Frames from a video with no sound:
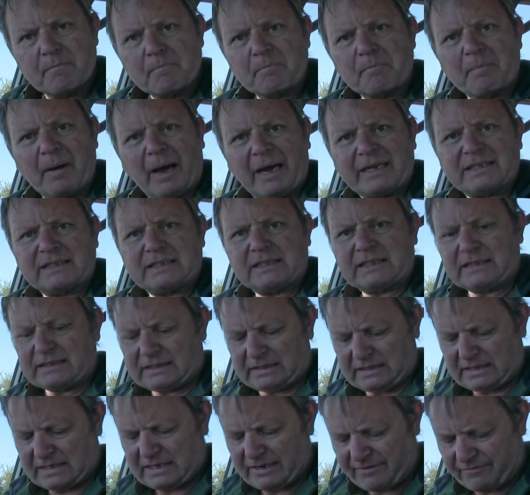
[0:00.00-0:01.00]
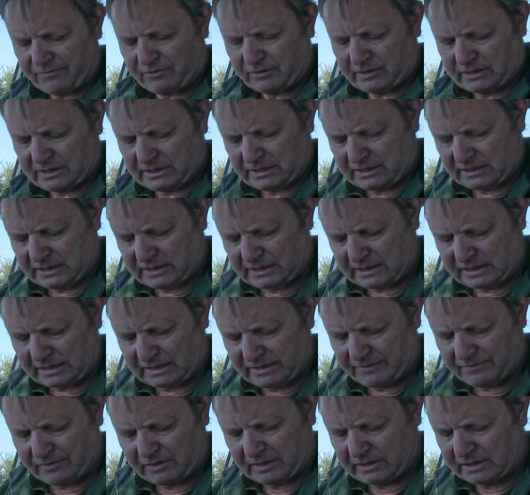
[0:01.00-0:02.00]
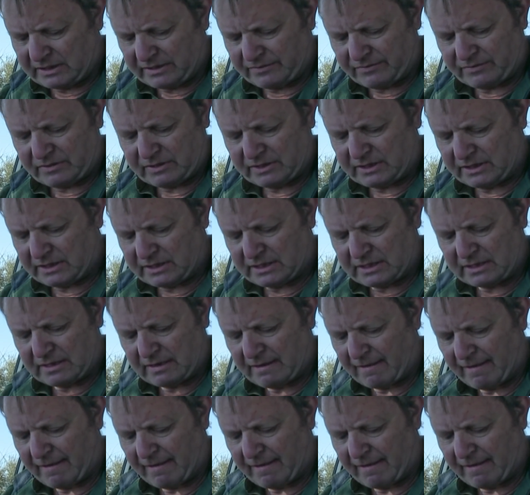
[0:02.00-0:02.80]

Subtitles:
but there's a difference, and the significant difference is